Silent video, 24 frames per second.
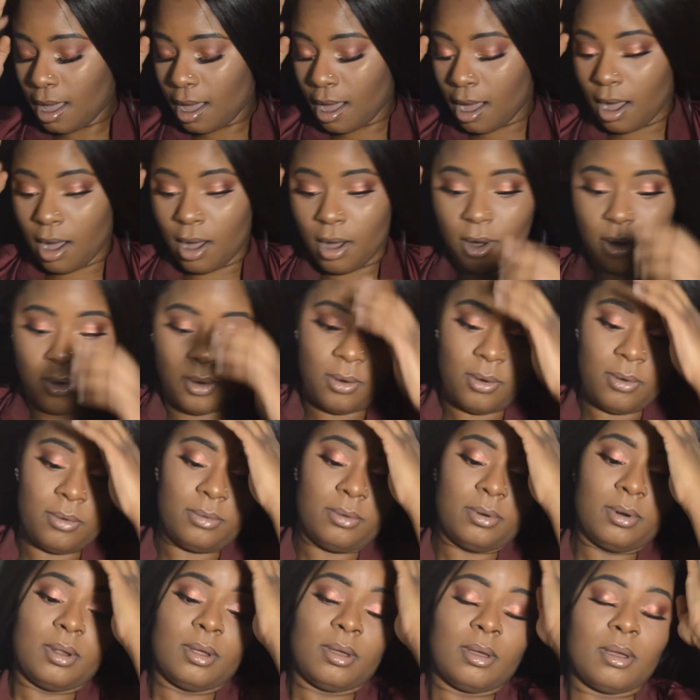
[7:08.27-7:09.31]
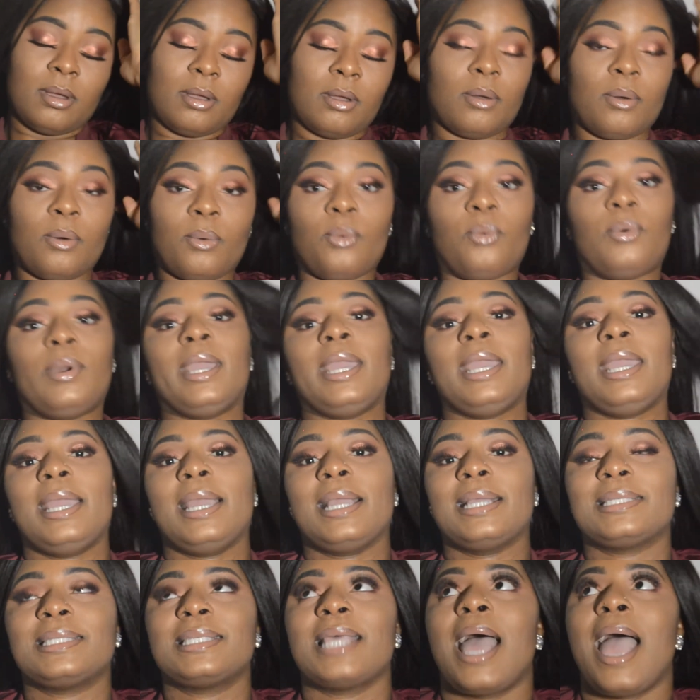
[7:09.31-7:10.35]
on
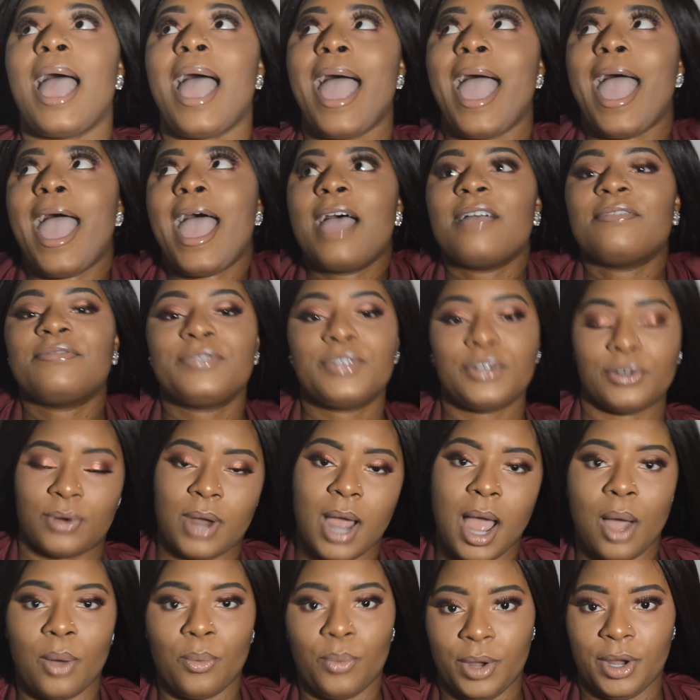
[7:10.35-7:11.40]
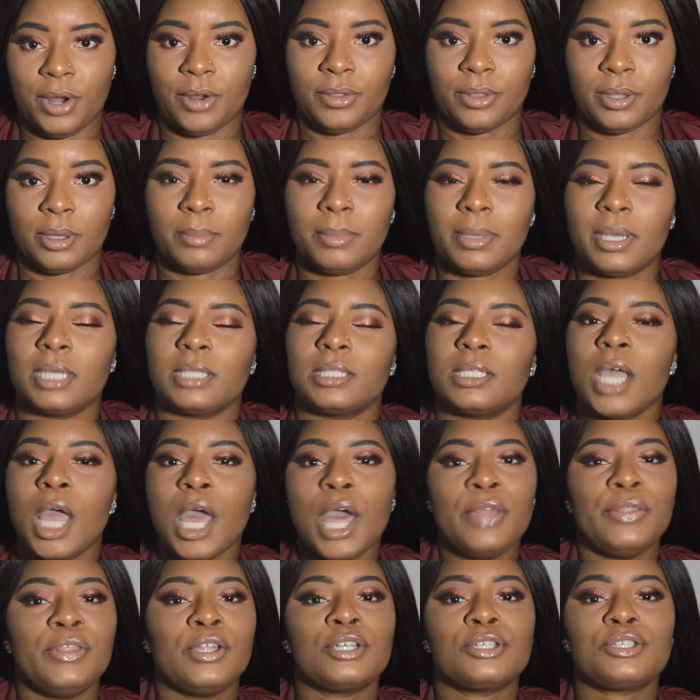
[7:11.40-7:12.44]
wigs after I wear them, because
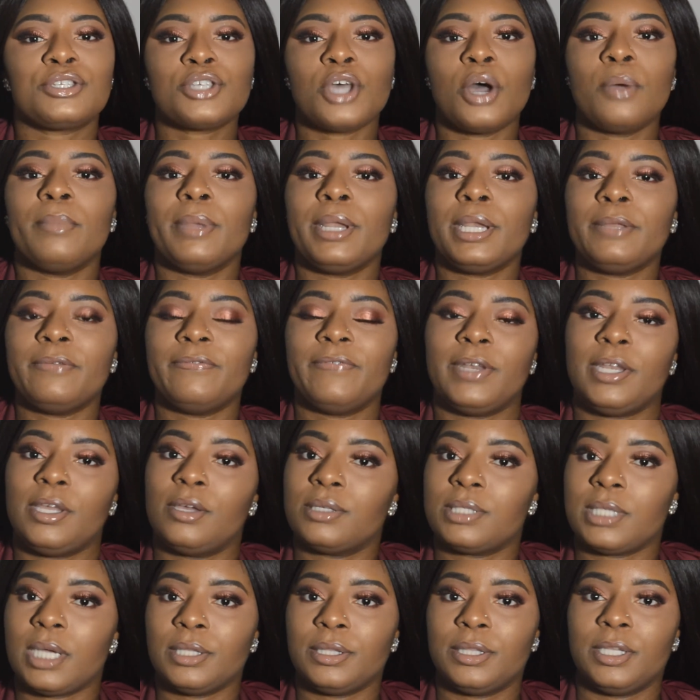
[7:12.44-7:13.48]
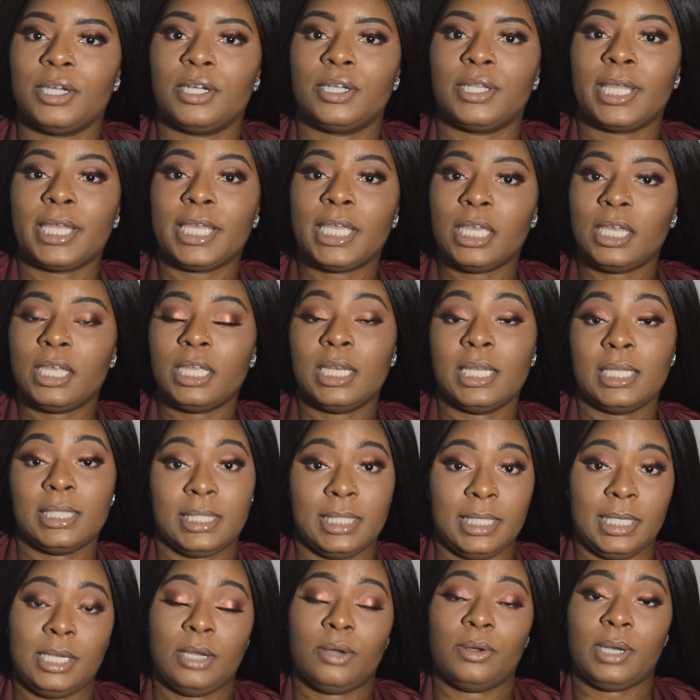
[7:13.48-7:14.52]
there's so many videos out there that give you the
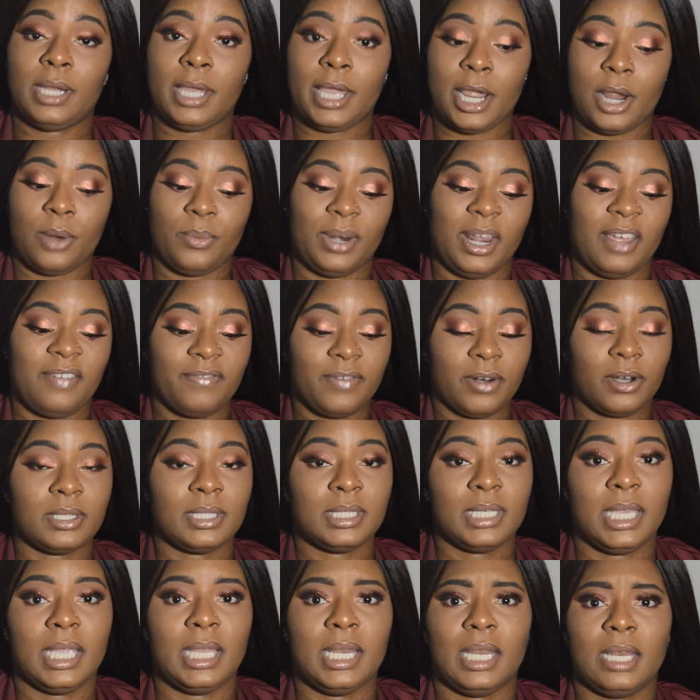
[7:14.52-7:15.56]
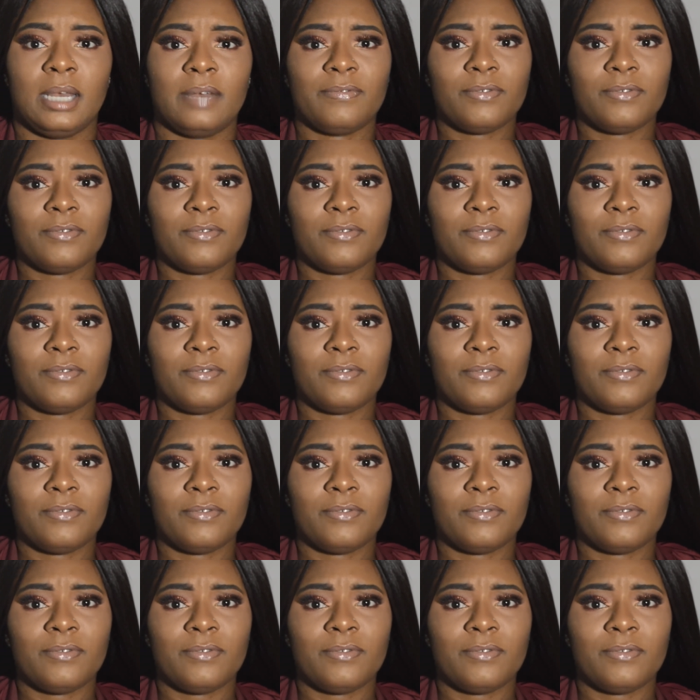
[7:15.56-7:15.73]
tea on the hair when they first get in.